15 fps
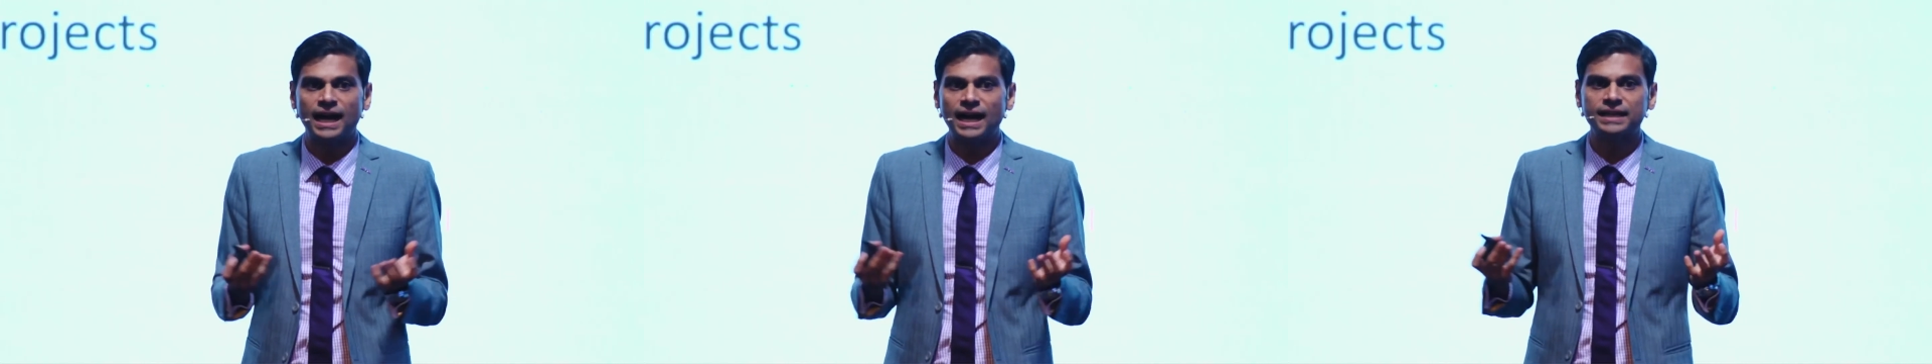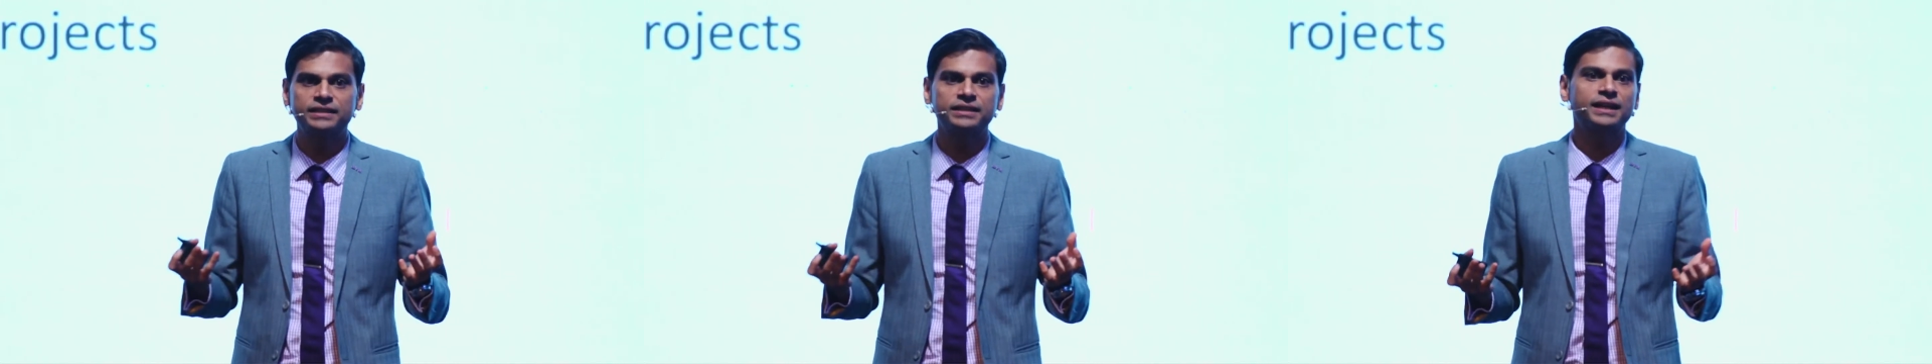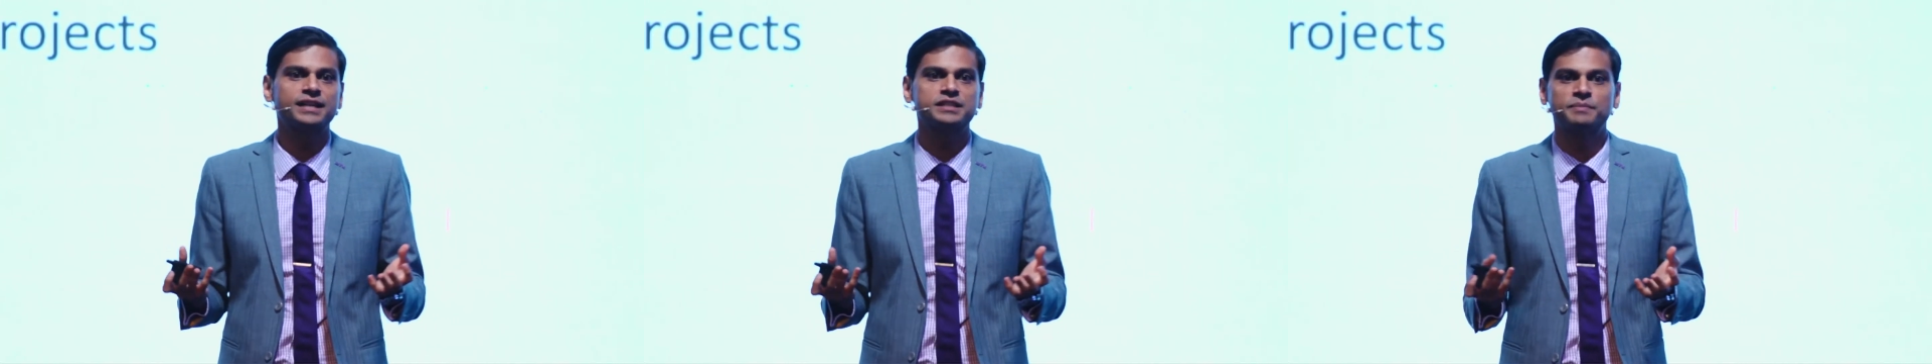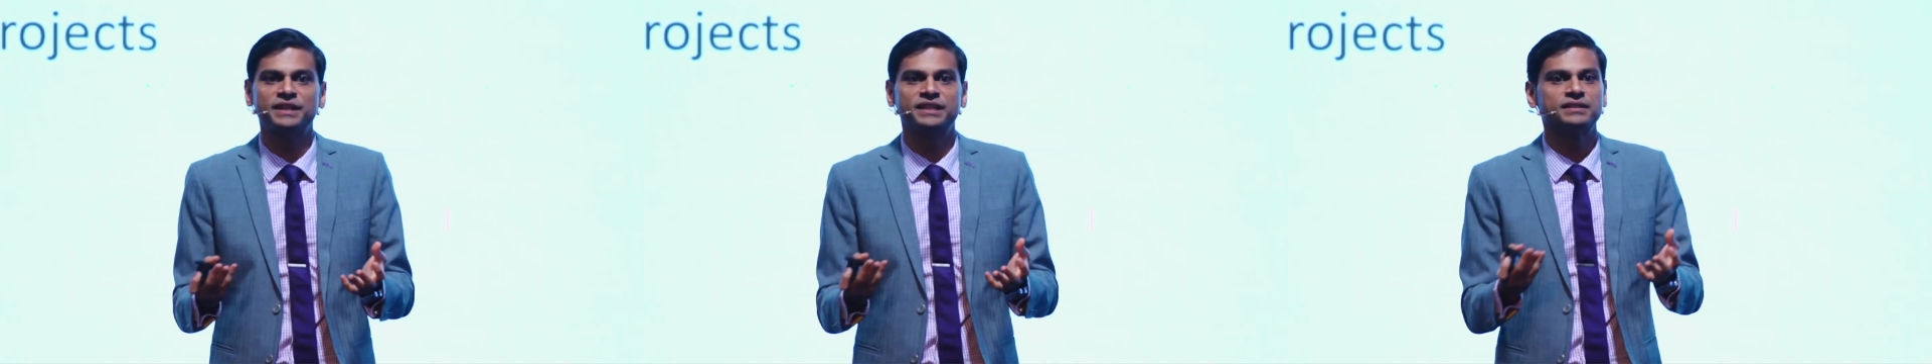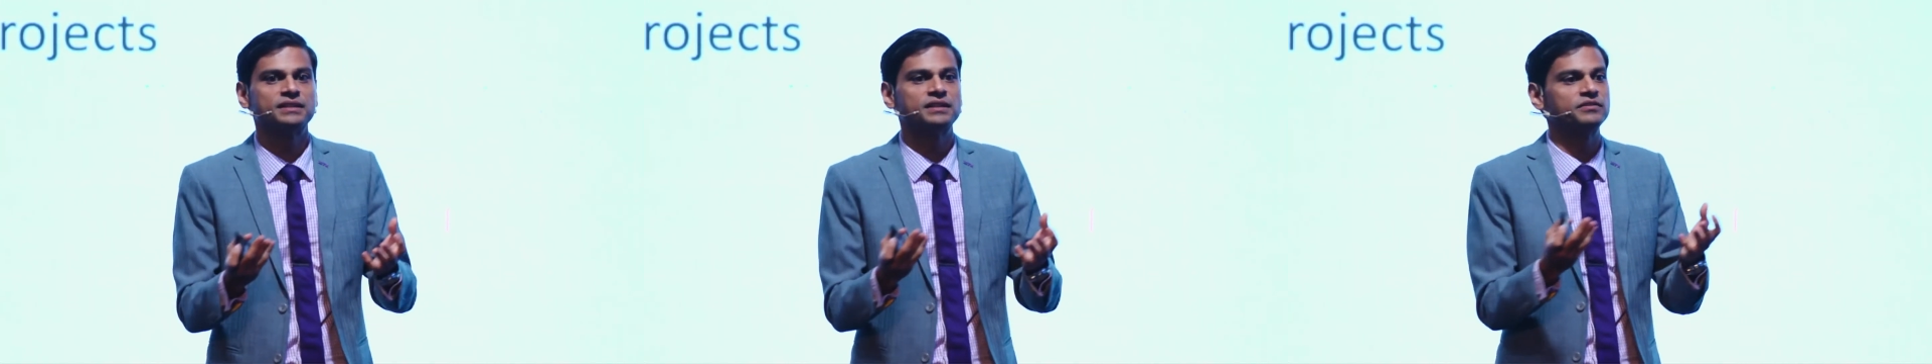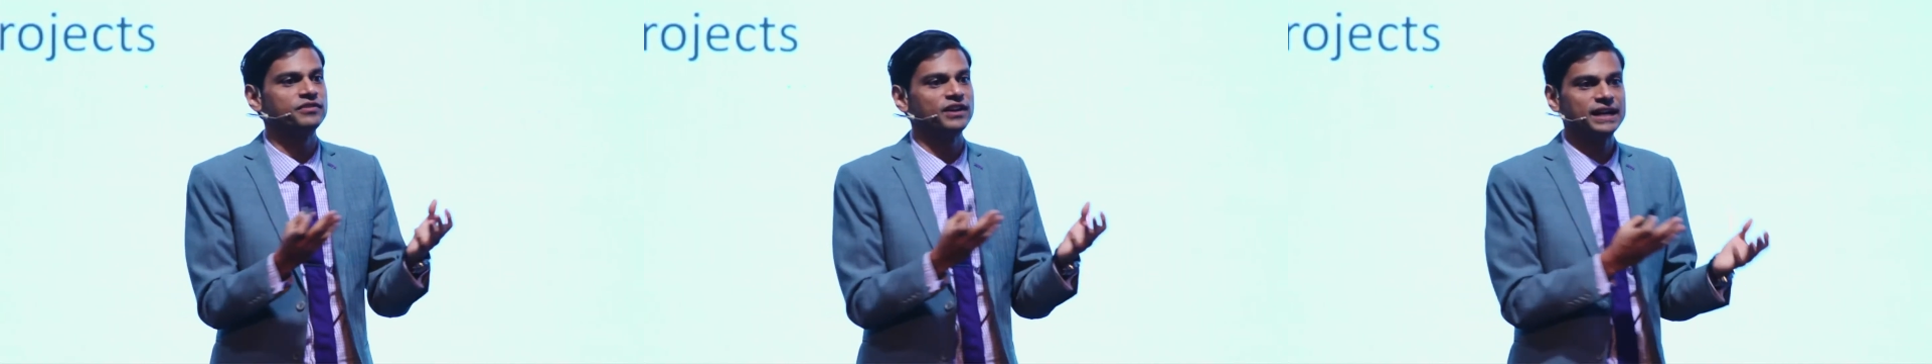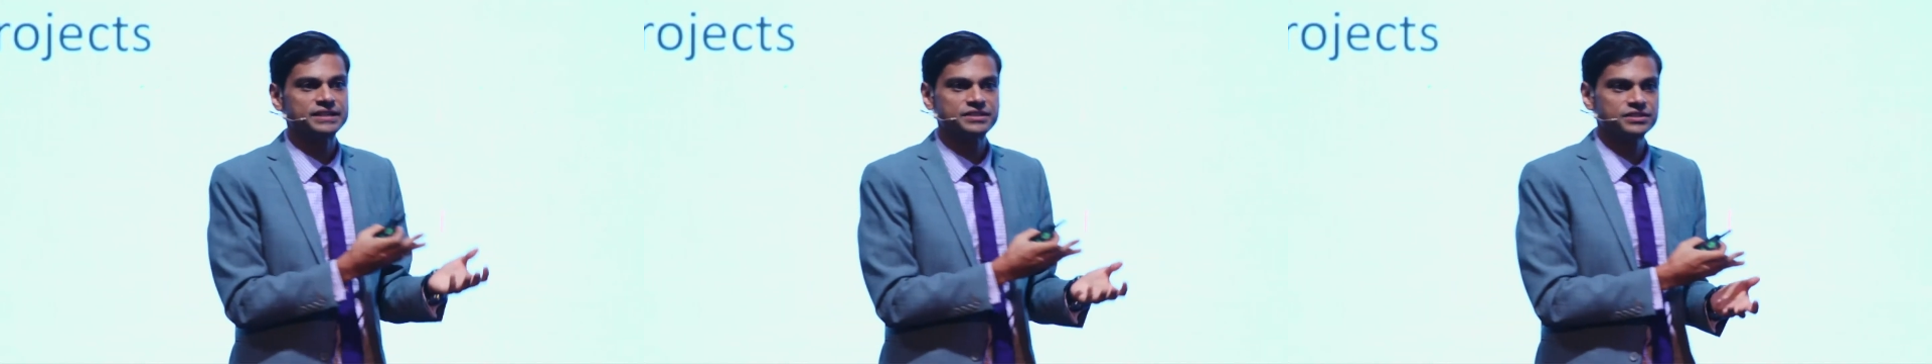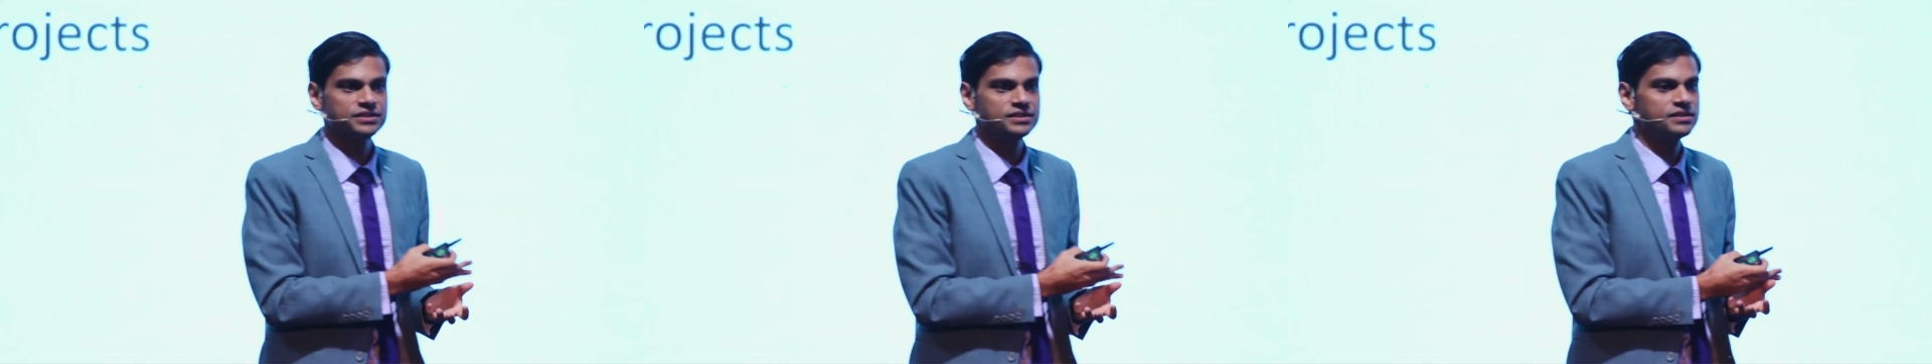Either has been an
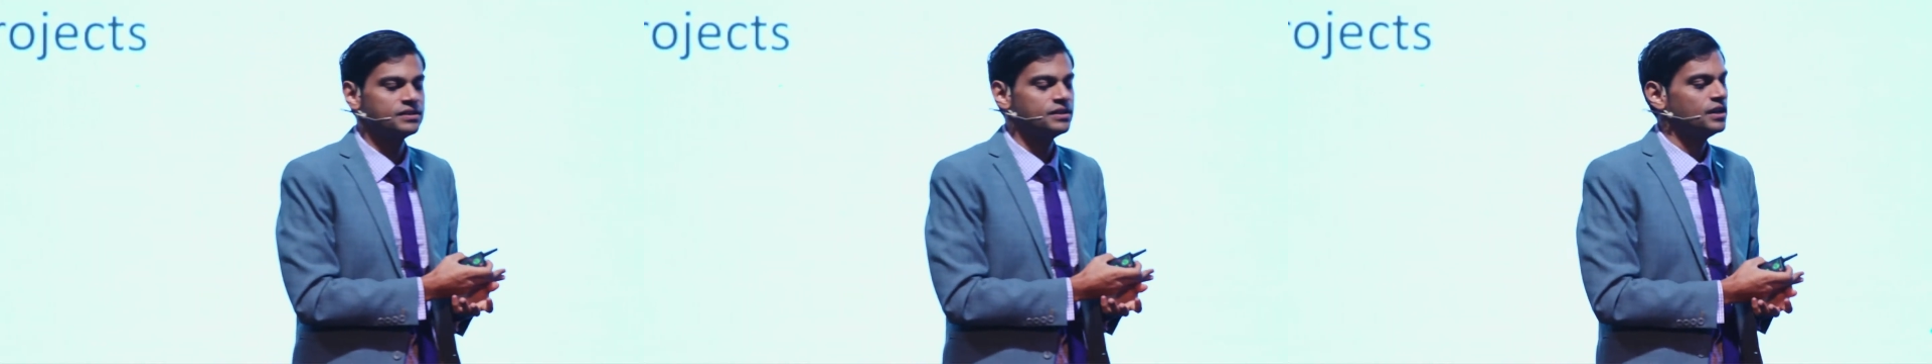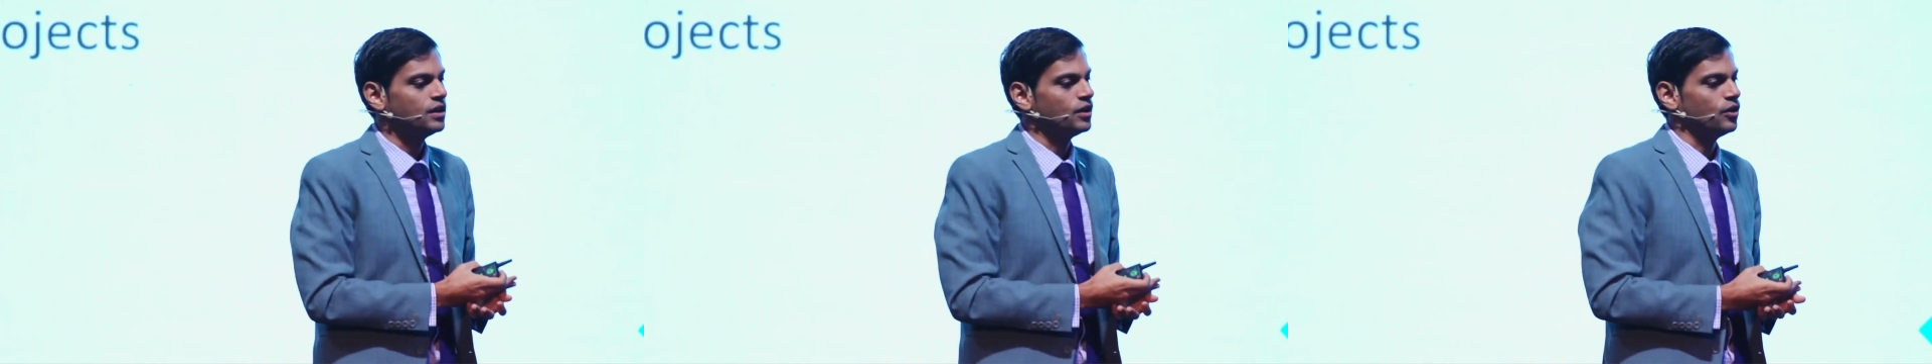advisor